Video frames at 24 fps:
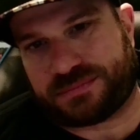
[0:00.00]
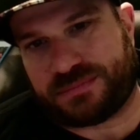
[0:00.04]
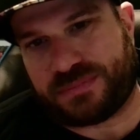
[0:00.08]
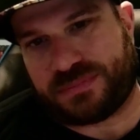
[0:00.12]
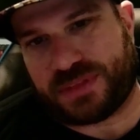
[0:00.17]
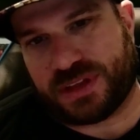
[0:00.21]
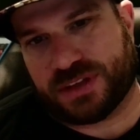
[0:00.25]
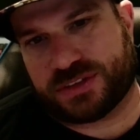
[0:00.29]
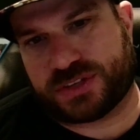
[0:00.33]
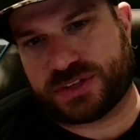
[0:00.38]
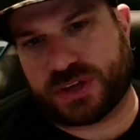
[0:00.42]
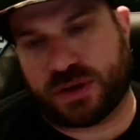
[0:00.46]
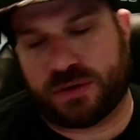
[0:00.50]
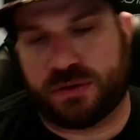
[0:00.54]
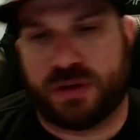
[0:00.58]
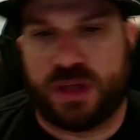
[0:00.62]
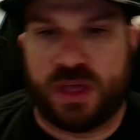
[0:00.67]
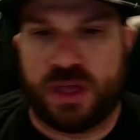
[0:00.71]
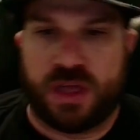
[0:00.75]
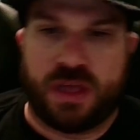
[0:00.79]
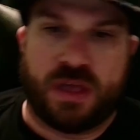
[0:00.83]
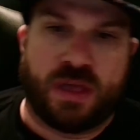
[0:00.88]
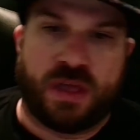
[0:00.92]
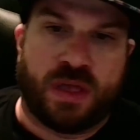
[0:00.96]
So,
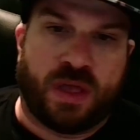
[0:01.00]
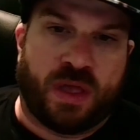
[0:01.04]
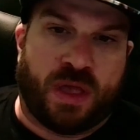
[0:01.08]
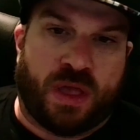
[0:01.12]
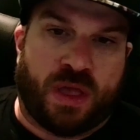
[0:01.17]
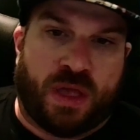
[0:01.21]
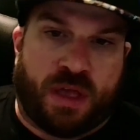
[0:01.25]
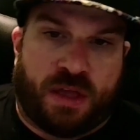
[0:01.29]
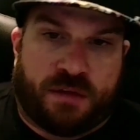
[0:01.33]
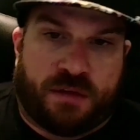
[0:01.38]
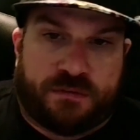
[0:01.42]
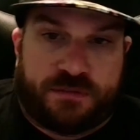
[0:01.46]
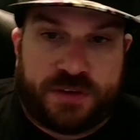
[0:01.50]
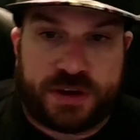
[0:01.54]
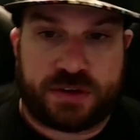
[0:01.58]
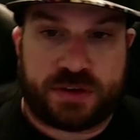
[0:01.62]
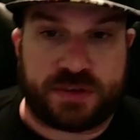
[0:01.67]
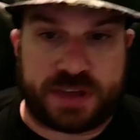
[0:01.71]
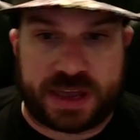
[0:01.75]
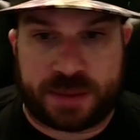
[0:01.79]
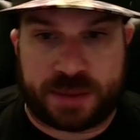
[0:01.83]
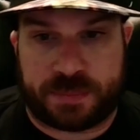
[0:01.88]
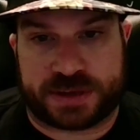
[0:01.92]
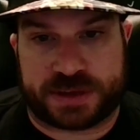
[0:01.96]
video
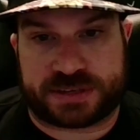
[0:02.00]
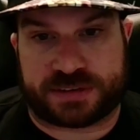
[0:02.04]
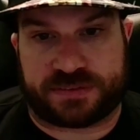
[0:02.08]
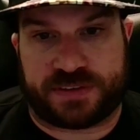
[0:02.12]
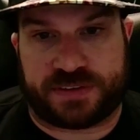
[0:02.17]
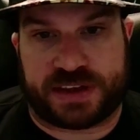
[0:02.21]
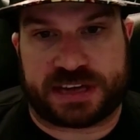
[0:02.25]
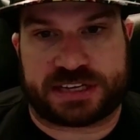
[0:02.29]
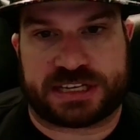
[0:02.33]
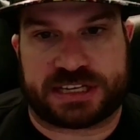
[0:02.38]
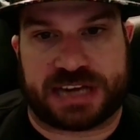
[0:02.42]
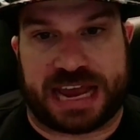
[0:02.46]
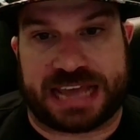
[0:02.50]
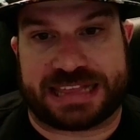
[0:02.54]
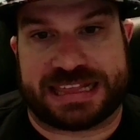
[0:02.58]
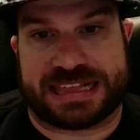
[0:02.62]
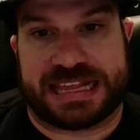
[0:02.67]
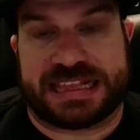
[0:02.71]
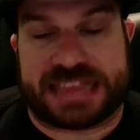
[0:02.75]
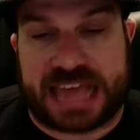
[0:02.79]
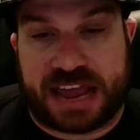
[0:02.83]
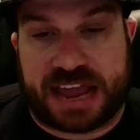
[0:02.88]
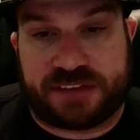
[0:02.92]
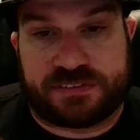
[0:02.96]
game preservation, I
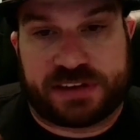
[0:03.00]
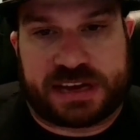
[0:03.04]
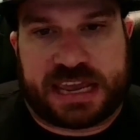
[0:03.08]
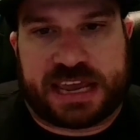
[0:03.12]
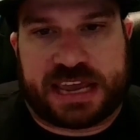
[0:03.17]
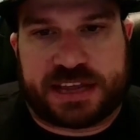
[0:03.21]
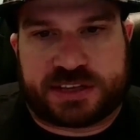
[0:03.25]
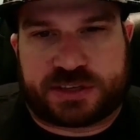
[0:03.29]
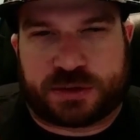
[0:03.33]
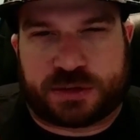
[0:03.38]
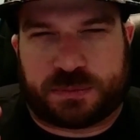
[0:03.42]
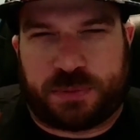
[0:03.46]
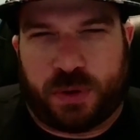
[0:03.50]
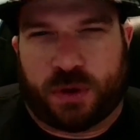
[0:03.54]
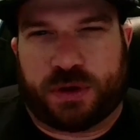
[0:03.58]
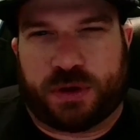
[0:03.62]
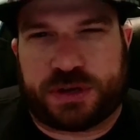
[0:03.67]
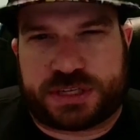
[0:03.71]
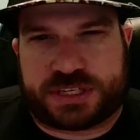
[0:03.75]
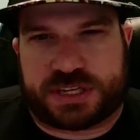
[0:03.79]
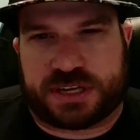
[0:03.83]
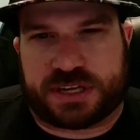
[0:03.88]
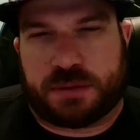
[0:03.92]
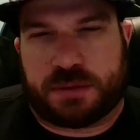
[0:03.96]
think the Evercade
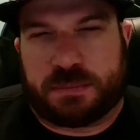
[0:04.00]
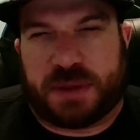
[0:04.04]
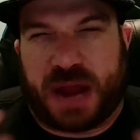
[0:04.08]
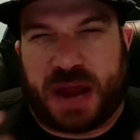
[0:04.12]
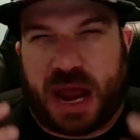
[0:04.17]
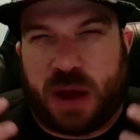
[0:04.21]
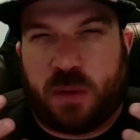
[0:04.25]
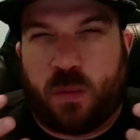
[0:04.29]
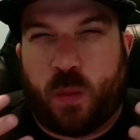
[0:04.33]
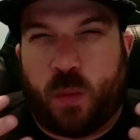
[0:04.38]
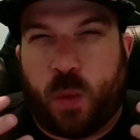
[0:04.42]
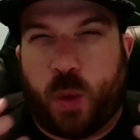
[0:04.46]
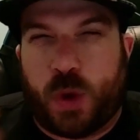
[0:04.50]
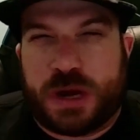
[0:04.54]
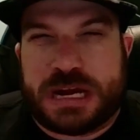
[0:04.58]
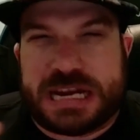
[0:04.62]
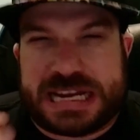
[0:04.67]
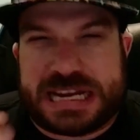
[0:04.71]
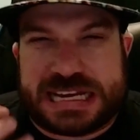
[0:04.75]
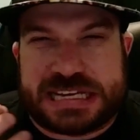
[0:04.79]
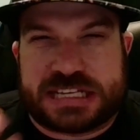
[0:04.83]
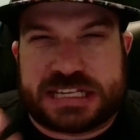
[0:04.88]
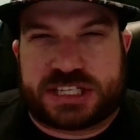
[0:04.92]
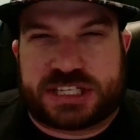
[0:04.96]
supports it, but I wouldn't
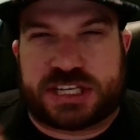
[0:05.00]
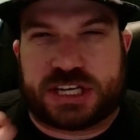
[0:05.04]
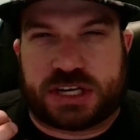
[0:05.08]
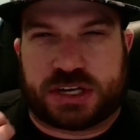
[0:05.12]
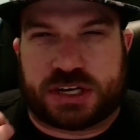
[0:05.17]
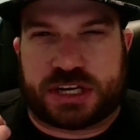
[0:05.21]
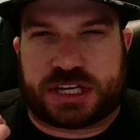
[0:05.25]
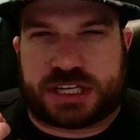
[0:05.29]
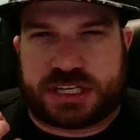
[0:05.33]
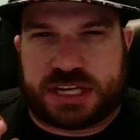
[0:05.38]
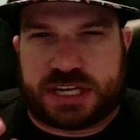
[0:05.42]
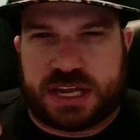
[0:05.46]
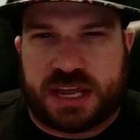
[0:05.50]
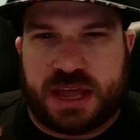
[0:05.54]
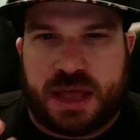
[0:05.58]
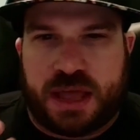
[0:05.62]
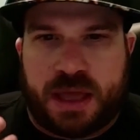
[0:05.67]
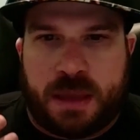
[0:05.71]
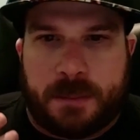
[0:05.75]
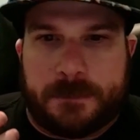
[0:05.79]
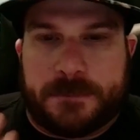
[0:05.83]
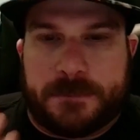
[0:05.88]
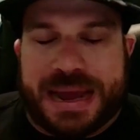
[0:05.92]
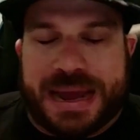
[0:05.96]
consider it
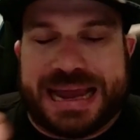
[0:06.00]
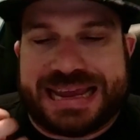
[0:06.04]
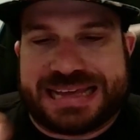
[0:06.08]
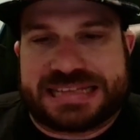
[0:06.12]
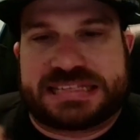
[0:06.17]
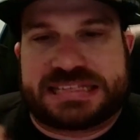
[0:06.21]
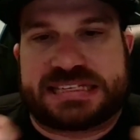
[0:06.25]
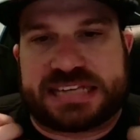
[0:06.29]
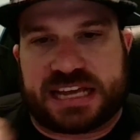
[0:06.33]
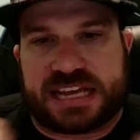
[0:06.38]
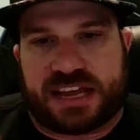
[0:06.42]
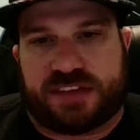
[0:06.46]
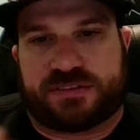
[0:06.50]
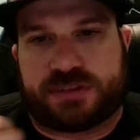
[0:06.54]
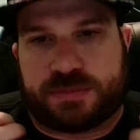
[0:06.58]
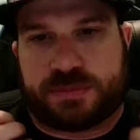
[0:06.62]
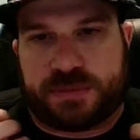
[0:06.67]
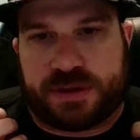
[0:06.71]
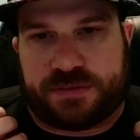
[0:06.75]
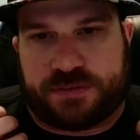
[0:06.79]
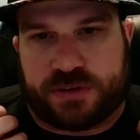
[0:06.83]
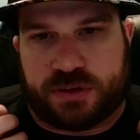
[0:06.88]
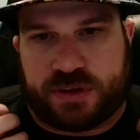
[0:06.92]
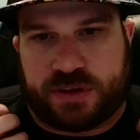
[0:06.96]
by itself to be
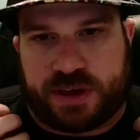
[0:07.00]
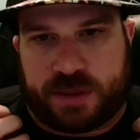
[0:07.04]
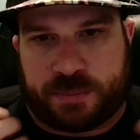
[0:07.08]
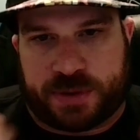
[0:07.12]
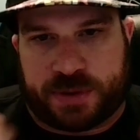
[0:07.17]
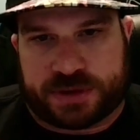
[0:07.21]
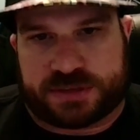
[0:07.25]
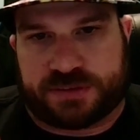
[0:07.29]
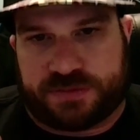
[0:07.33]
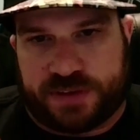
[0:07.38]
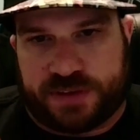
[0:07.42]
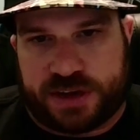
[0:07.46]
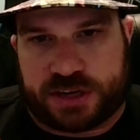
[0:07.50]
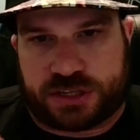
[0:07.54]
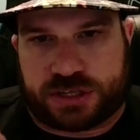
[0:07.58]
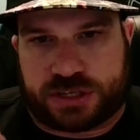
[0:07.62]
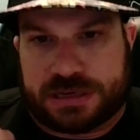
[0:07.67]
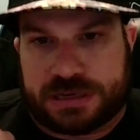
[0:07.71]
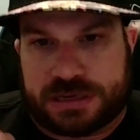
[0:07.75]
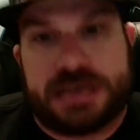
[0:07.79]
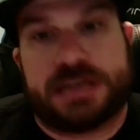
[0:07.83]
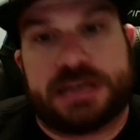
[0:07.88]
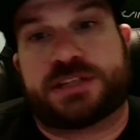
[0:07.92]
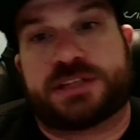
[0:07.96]
video game preservation
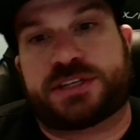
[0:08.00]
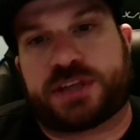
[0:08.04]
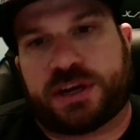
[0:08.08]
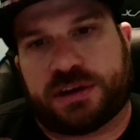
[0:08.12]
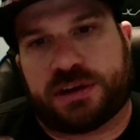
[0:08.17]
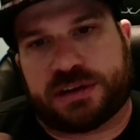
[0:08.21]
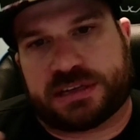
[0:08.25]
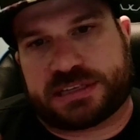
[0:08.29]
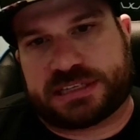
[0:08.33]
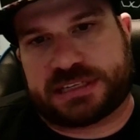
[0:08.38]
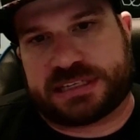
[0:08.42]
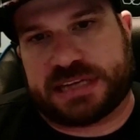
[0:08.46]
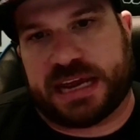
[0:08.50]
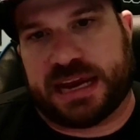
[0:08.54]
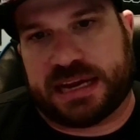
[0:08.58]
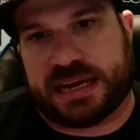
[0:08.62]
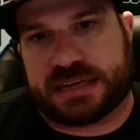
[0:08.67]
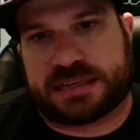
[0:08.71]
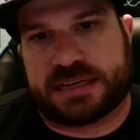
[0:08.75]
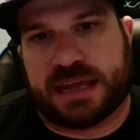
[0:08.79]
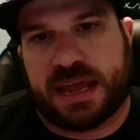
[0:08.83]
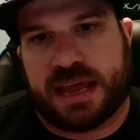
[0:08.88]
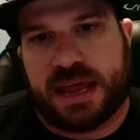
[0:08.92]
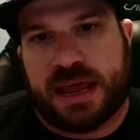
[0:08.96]
in its current
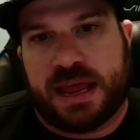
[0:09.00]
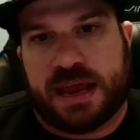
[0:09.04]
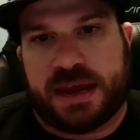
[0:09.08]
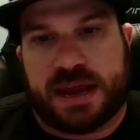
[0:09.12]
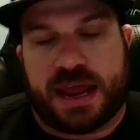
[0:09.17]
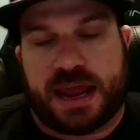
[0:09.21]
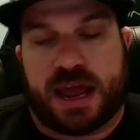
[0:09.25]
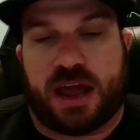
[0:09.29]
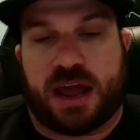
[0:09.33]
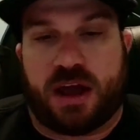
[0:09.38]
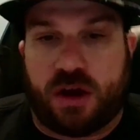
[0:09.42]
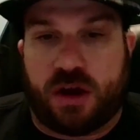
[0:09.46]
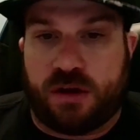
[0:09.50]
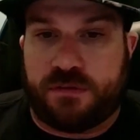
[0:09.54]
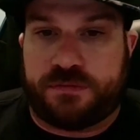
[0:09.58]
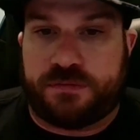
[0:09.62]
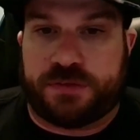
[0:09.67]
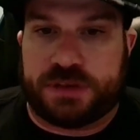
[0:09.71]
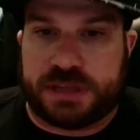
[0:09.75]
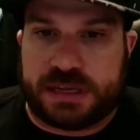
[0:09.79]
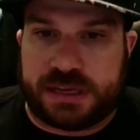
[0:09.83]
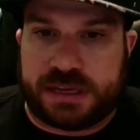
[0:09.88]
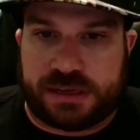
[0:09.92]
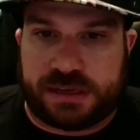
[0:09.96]
state. Now,
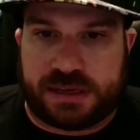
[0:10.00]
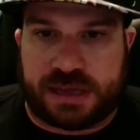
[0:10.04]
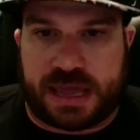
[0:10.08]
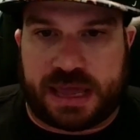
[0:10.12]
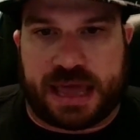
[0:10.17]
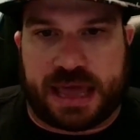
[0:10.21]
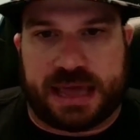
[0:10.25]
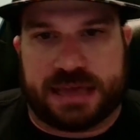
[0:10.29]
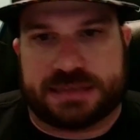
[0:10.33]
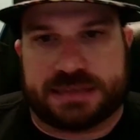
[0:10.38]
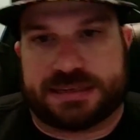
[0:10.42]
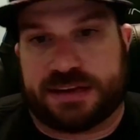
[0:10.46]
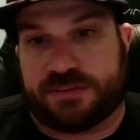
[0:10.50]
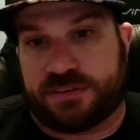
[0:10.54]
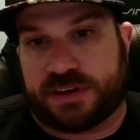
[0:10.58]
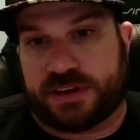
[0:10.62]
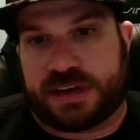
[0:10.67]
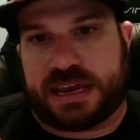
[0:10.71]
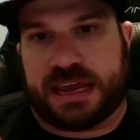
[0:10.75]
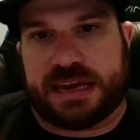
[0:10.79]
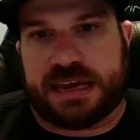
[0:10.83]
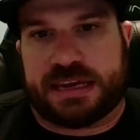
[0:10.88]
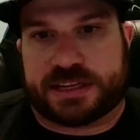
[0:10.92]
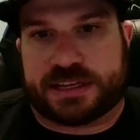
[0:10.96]
hopefully, as
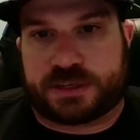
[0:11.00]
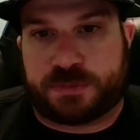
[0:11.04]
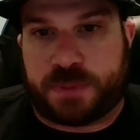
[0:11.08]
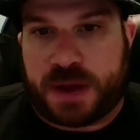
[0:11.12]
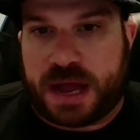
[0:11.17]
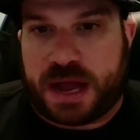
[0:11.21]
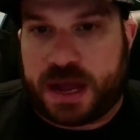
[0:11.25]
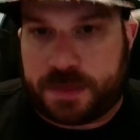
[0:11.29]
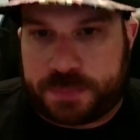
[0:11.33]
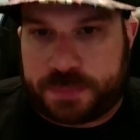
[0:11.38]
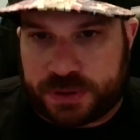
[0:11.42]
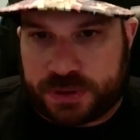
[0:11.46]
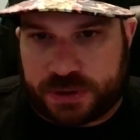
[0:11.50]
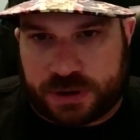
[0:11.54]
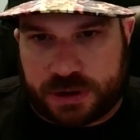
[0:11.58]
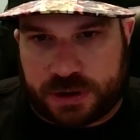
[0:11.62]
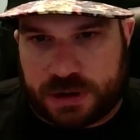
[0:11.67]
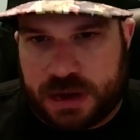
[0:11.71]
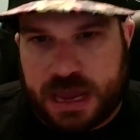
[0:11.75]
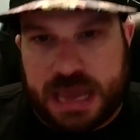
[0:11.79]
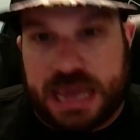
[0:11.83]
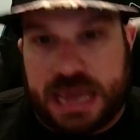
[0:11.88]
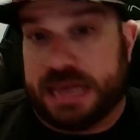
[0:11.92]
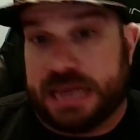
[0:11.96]
Evercade gets popular
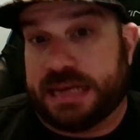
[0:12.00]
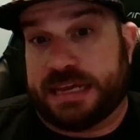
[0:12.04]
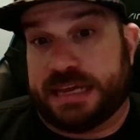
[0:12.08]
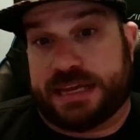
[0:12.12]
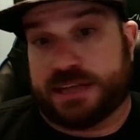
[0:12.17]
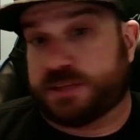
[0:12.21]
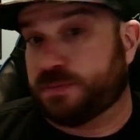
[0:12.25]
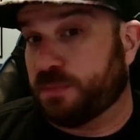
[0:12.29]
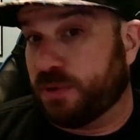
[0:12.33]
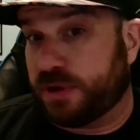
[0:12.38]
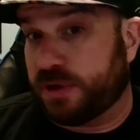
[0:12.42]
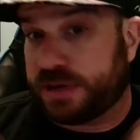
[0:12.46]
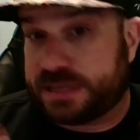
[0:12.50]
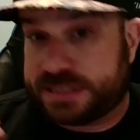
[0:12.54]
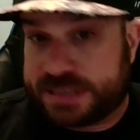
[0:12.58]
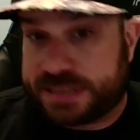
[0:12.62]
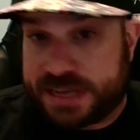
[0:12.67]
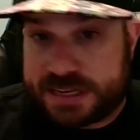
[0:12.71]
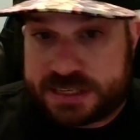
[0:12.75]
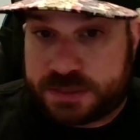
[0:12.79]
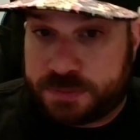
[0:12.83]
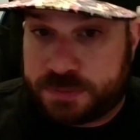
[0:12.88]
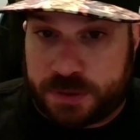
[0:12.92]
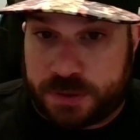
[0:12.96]
and it gets more
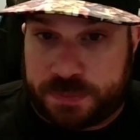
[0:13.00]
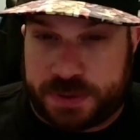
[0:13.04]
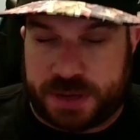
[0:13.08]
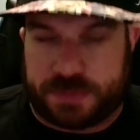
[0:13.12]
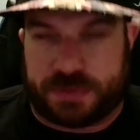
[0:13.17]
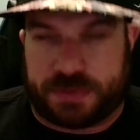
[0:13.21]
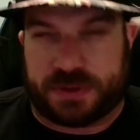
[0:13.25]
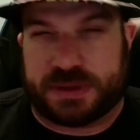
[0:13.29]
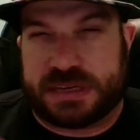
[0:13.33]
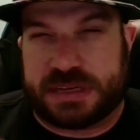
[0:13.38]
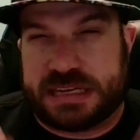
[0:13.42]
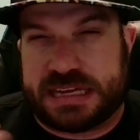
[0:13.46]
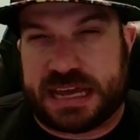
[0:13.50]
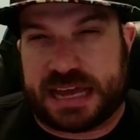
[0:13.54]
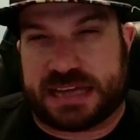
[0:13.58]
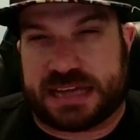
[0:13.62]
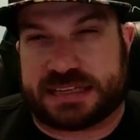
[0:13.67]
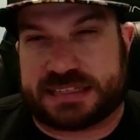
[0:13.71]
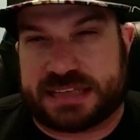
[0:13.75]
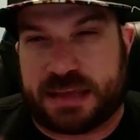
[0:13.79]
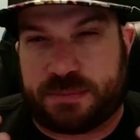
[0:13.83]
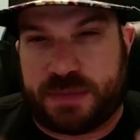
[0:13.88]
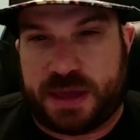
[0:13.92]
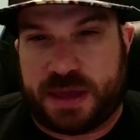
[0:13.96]
accessible to people, yes,
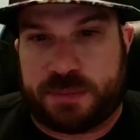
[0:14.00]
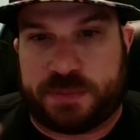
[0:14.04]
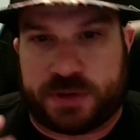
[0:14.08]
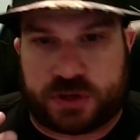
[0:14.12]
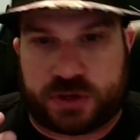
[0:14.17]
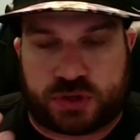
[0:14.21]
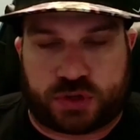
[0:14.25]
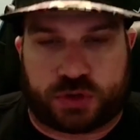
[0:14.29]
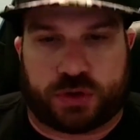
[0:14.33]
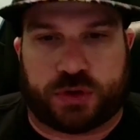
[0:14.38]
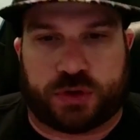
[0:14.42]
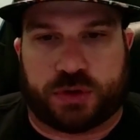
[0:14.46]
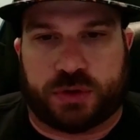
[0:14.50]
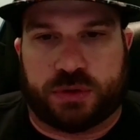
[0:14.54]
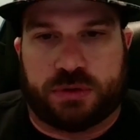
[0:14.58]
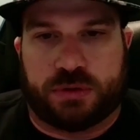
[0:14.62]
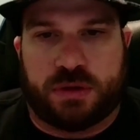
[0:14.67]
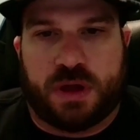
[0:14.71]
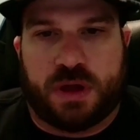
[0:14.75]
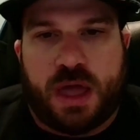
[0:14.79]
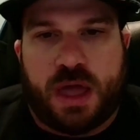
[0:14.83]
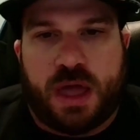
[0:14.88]
that might be true.